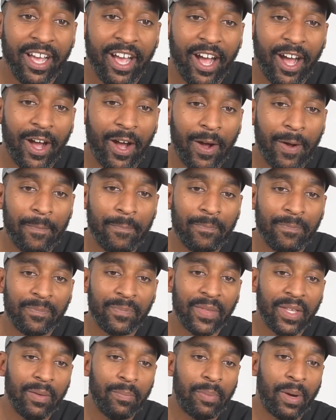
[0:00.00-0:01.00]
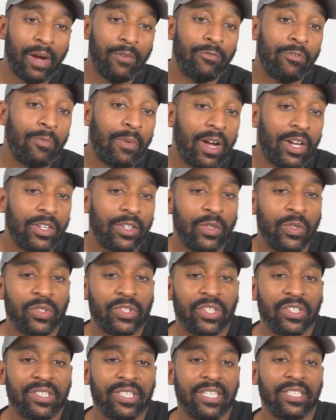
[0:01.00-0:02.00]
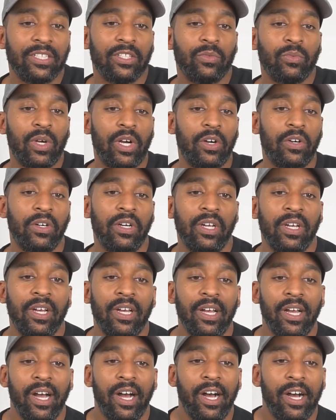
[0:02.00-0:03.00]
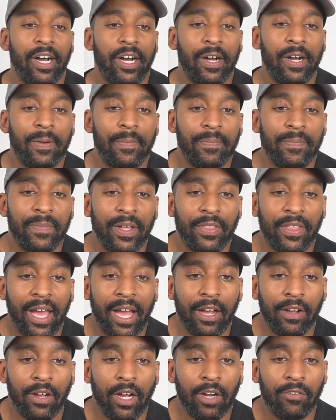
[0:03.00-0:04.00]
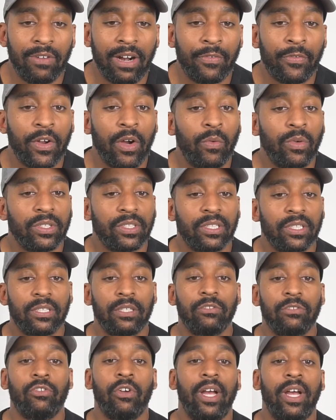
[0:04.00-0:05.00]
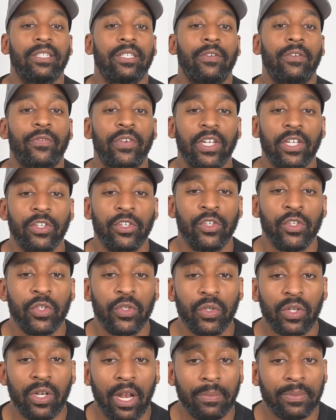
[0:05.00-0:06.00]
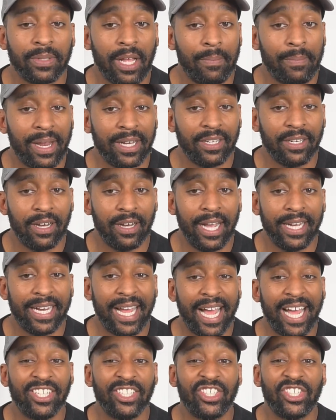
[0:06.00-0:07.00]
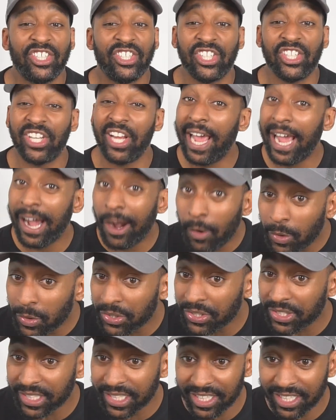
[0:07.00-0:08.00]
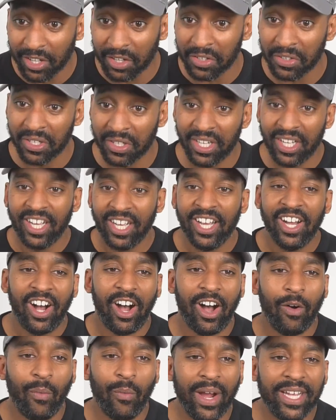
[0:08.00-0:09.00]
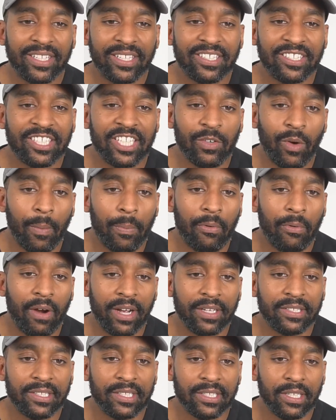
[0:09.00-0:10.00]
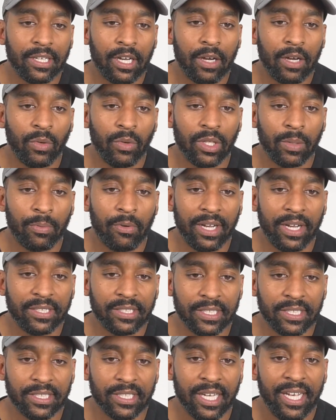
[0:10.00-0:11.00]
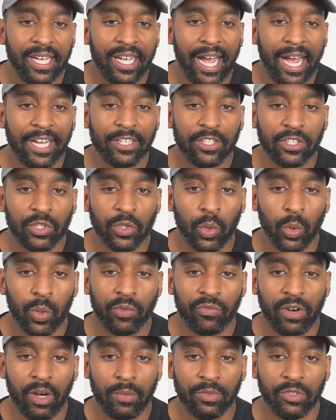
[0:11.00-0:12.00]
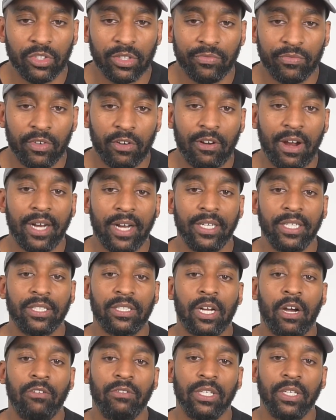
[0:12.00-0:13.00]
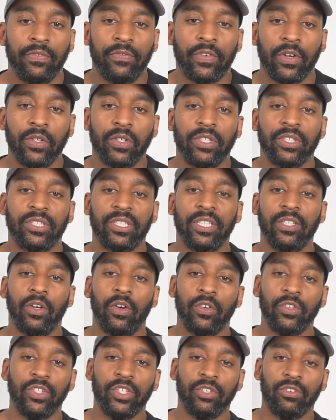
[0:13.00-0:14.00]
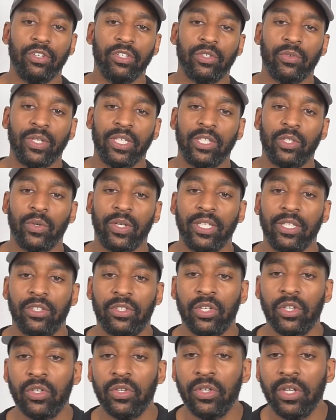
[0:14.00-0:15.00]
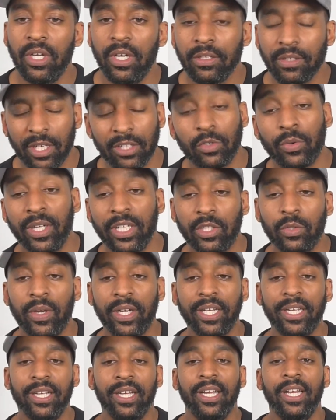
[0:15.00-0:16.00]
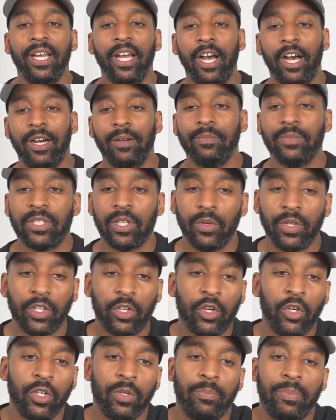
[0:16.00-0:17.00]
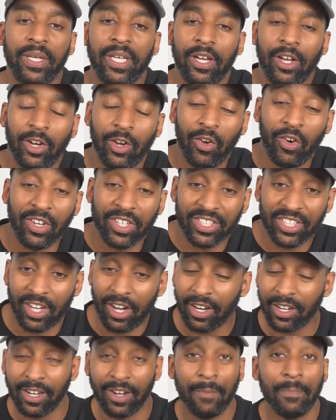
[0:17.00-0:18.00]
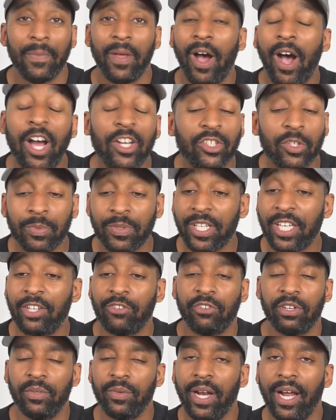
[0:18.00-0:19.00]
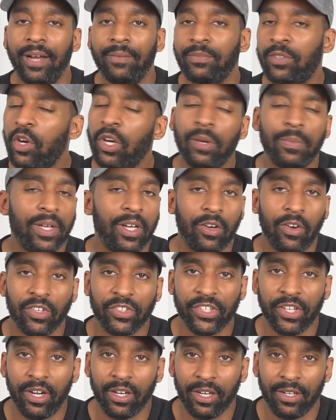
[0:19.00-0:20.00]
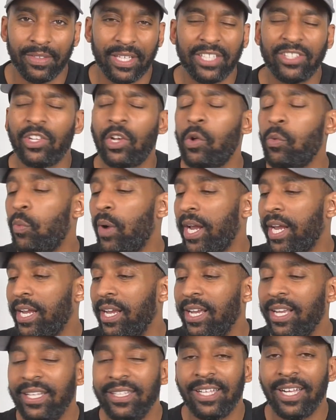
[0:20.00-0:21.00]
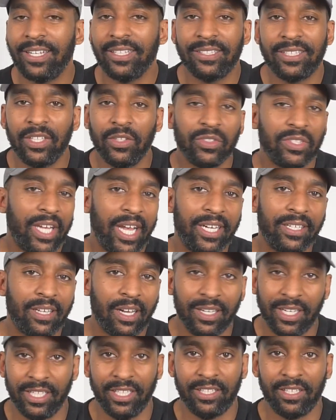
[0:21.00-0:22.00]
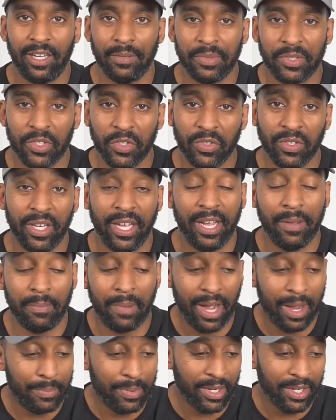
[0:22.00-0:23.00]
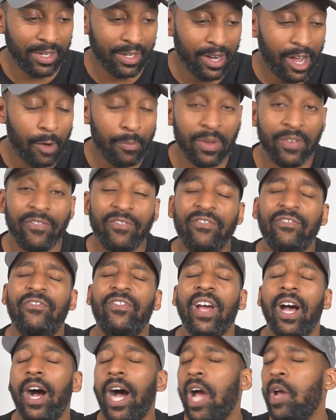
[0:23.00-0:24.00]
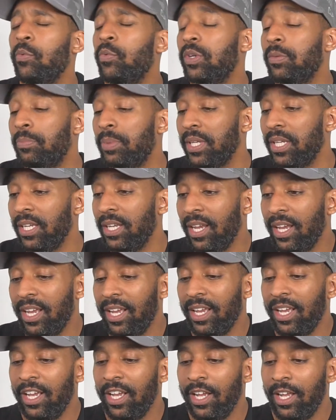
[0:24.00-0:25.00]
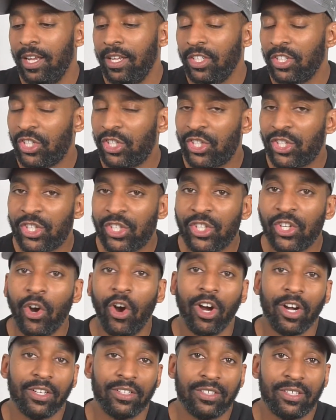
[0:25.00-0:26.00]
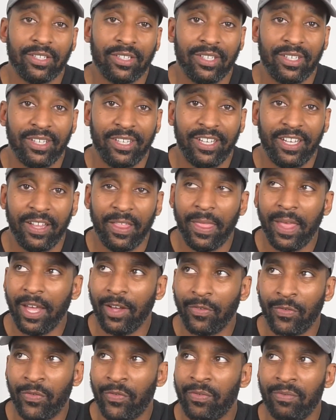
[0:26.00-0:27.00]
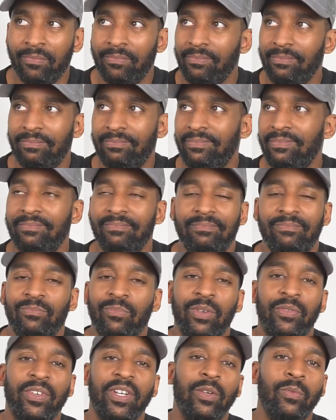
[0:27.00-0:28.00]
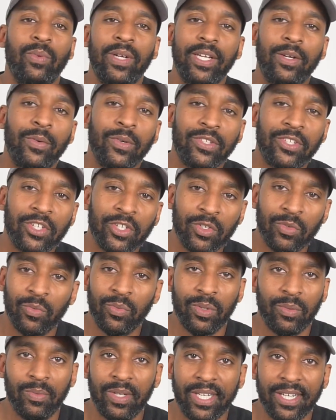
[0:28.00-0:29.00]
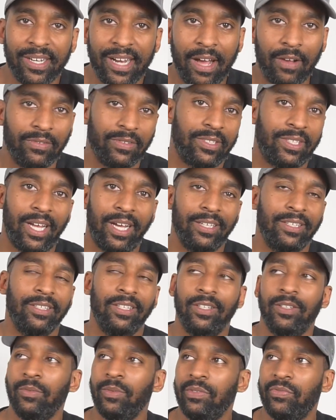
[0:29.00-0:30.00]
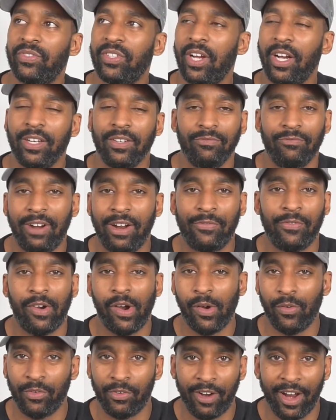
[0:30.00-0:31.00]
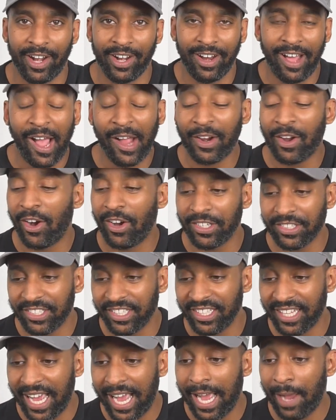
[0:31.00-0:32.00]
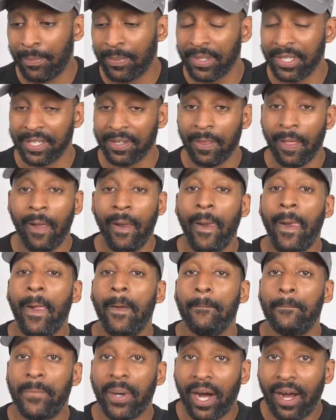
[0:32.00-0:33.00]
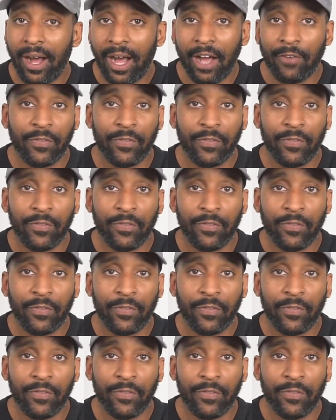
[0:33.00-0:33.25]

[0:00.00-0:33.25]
But Romano also says as well that Rafael wants to try something new. Clubs like Man United and Chelsea, though, are waiting to see what the price is, and to talk with Real Madrid. Varane is currently focusing on Euro 2020, so it could be a long saga. 100% agree with that. Going to be a long saga. There's no way that this deal's getting done anytime soon, in my opinion. I would be shocked if within a week or two we announce that, we've signed Rafael Varane. I can't see that happening. But I